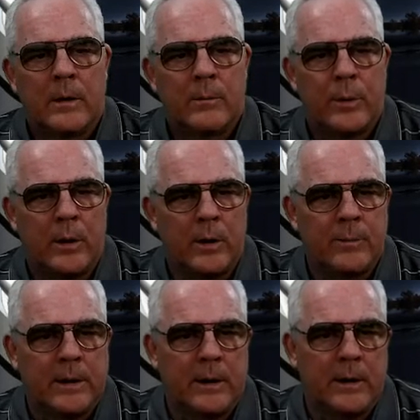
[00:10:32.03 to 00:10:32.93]
Pawn
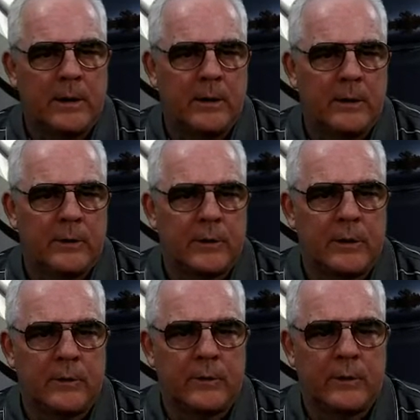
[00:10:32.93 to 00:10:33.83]
behind it is
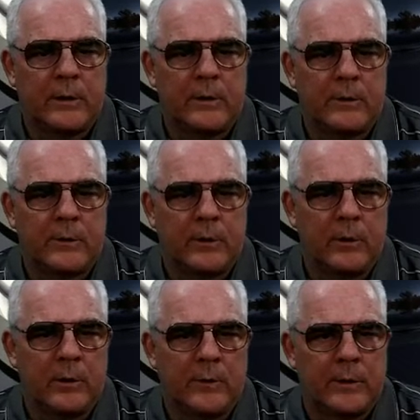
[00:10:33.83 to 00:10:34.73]
undefended, so you
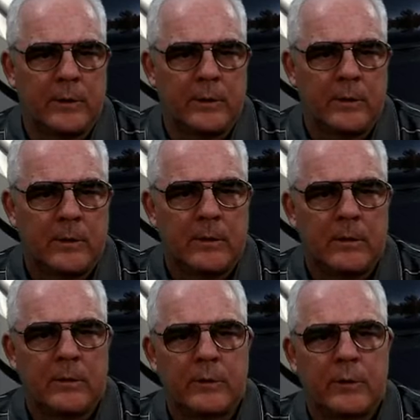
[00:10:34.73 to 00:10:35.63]
have a
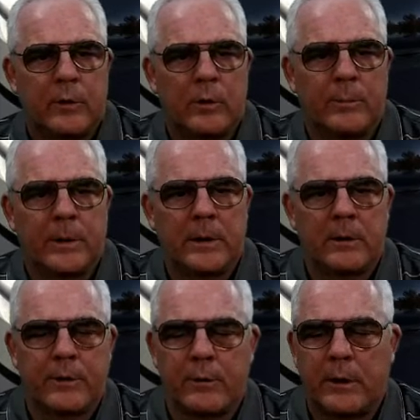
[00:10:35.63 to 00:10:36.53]
skewer being
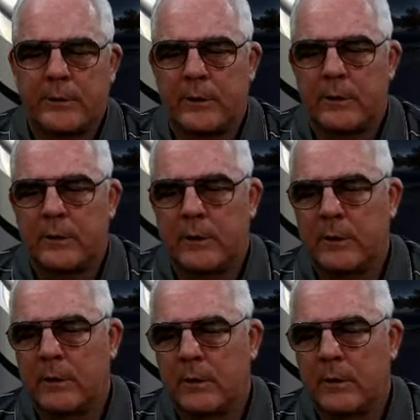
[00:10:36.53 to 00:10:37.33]
threatened here.